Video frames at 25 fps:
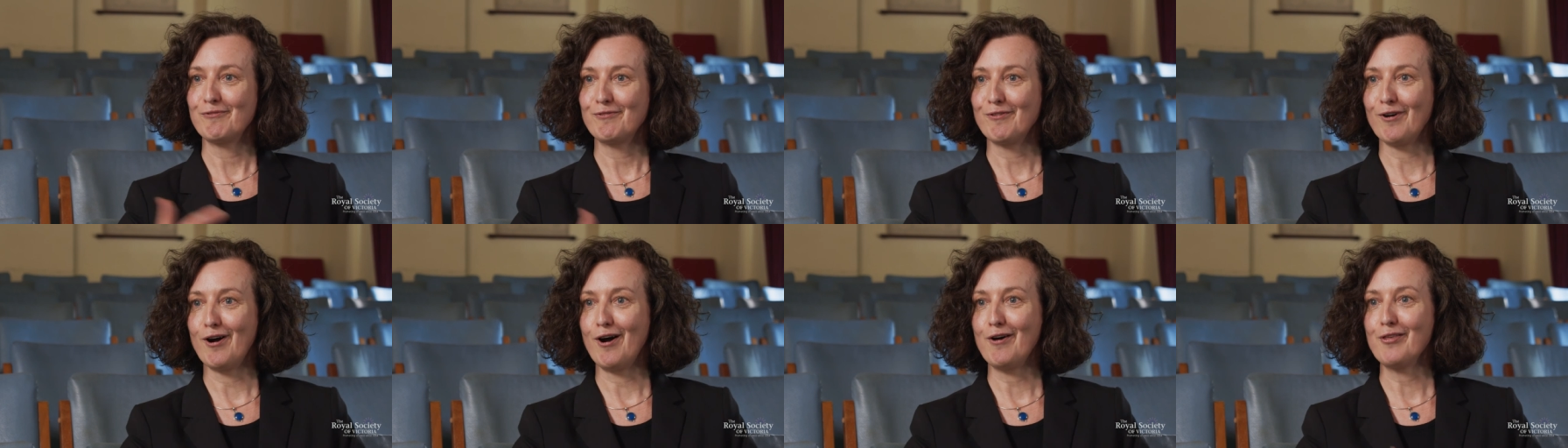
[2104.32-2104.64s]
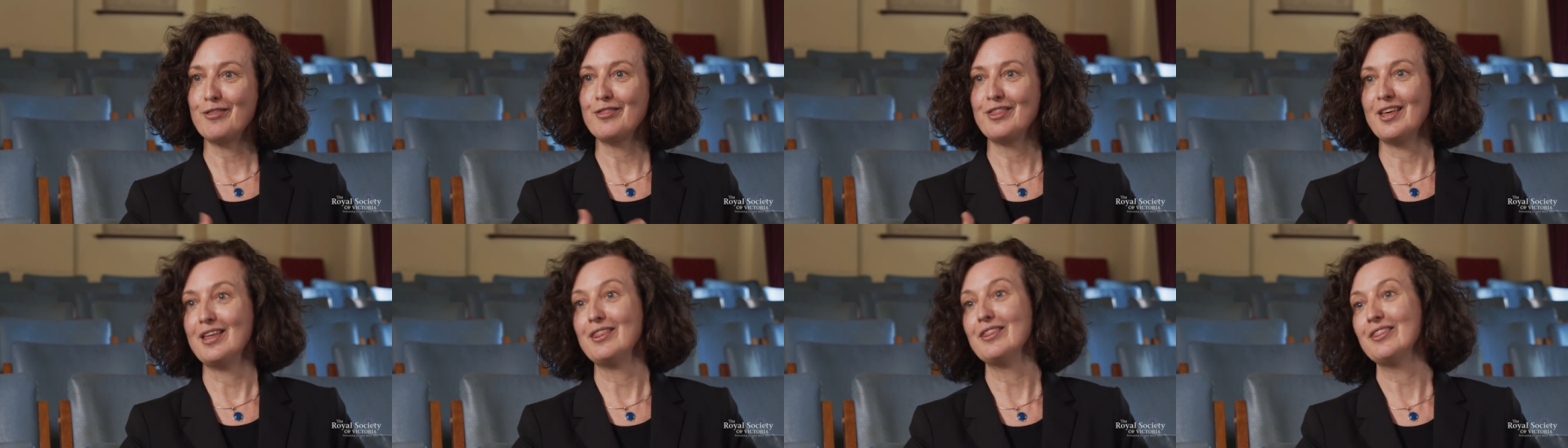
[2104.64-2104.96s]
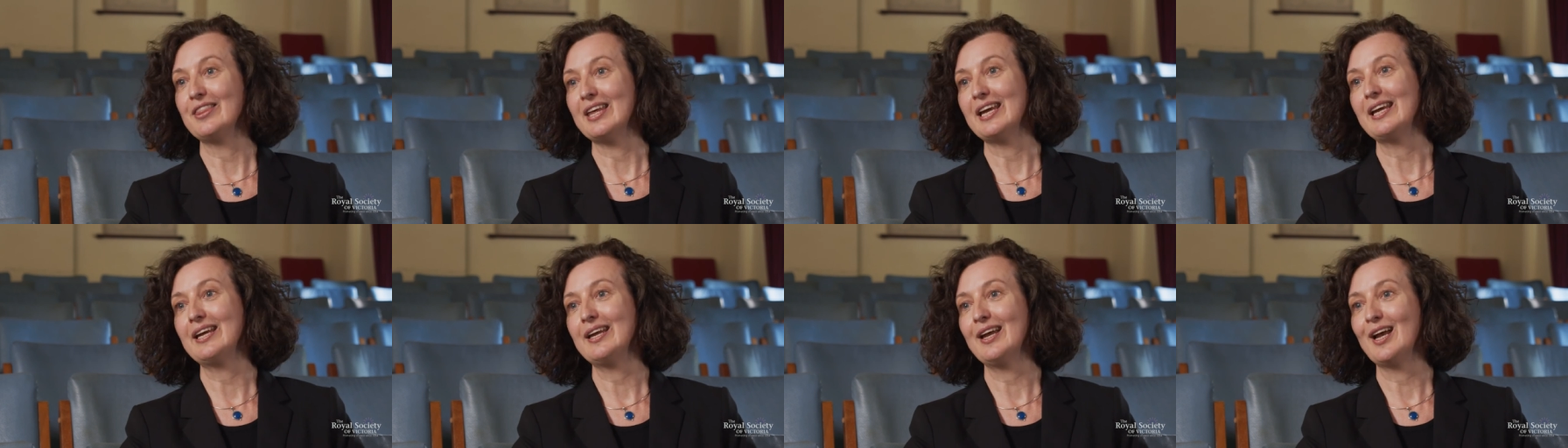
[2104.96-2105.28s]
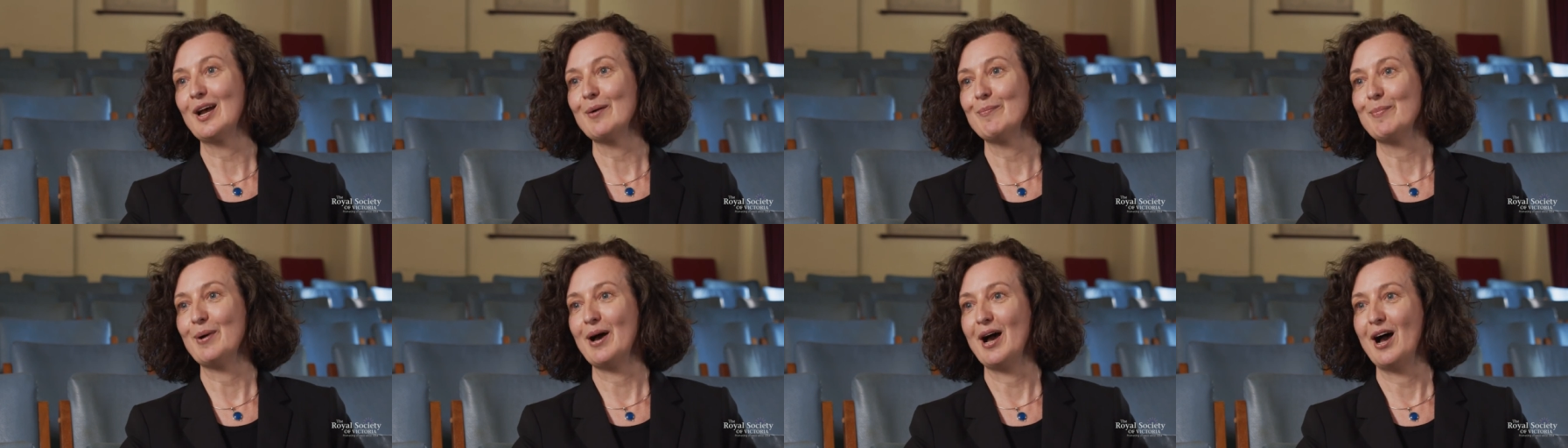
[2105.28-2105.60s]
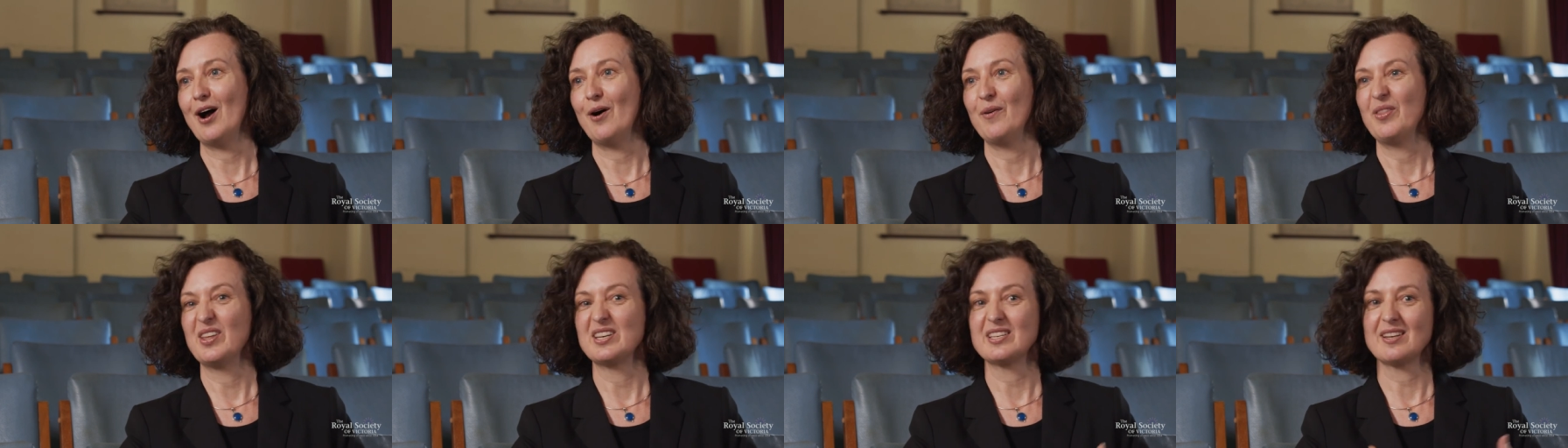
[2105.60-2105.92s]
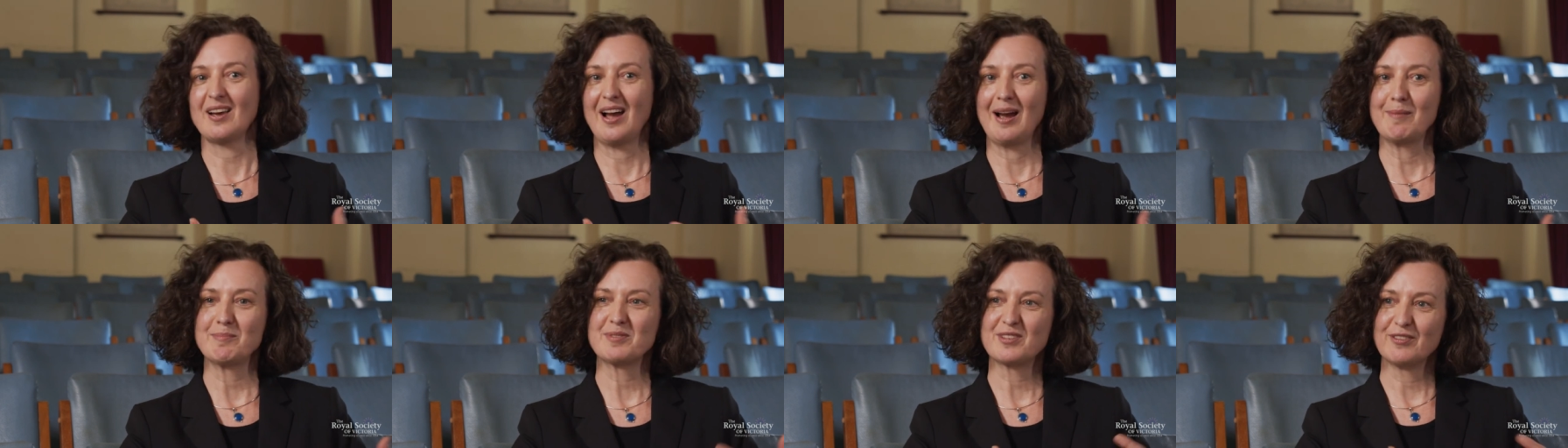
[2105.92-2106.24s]
rather than thinking about the
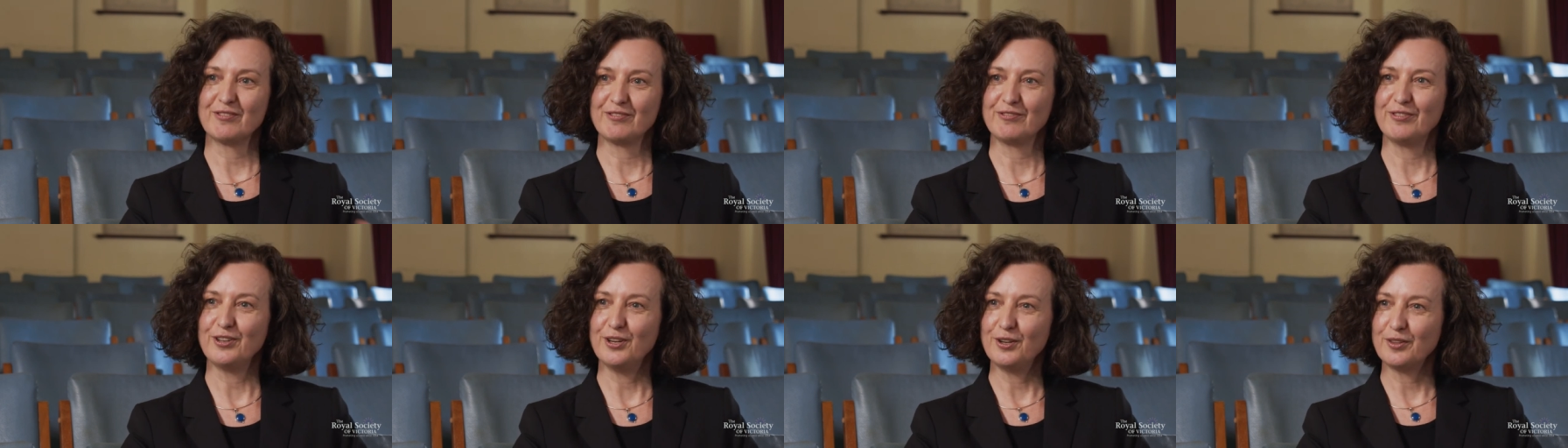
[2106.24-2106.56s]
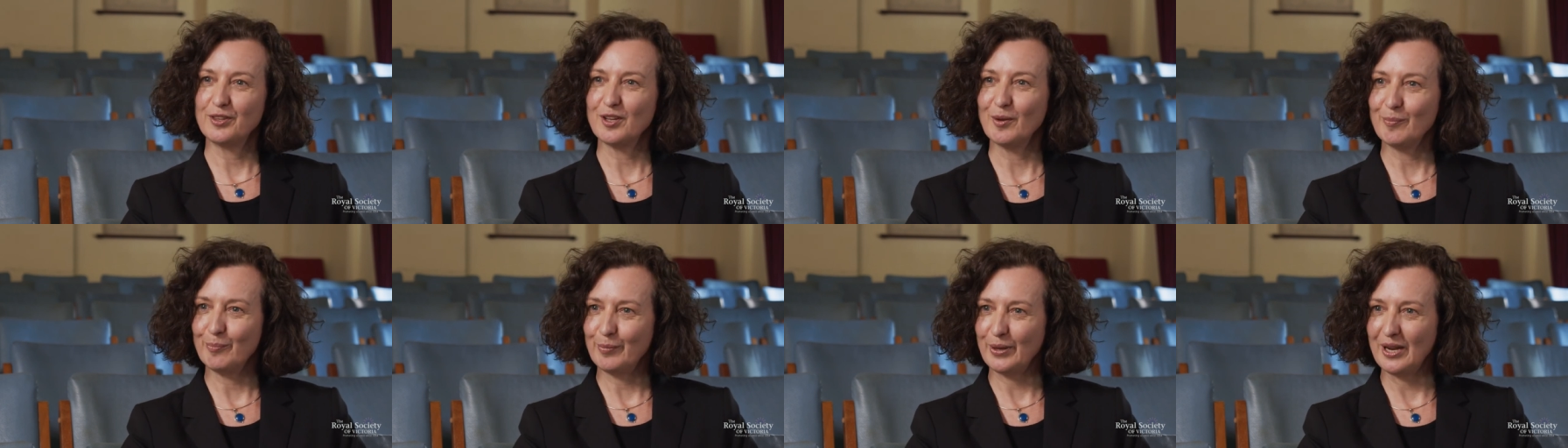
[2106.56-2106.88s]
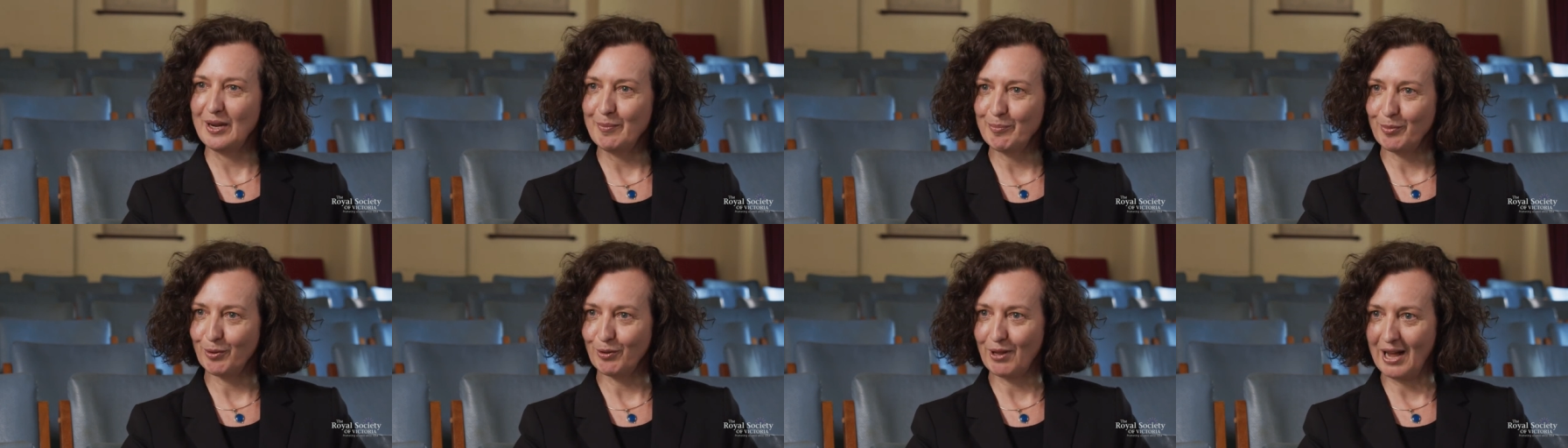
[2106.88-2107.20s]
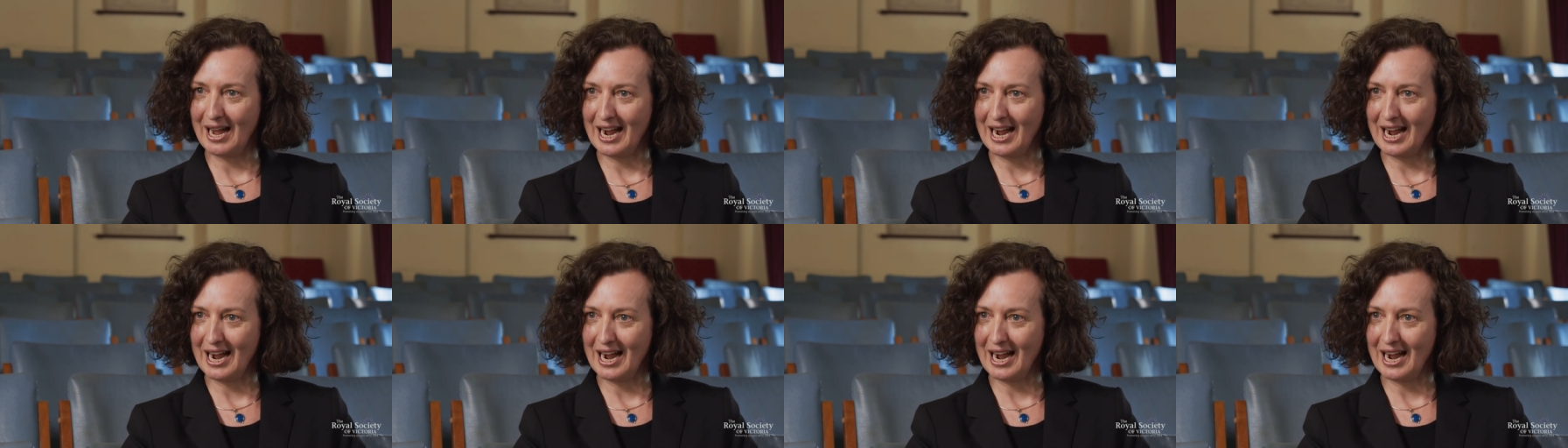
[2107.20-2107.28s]
types of food that people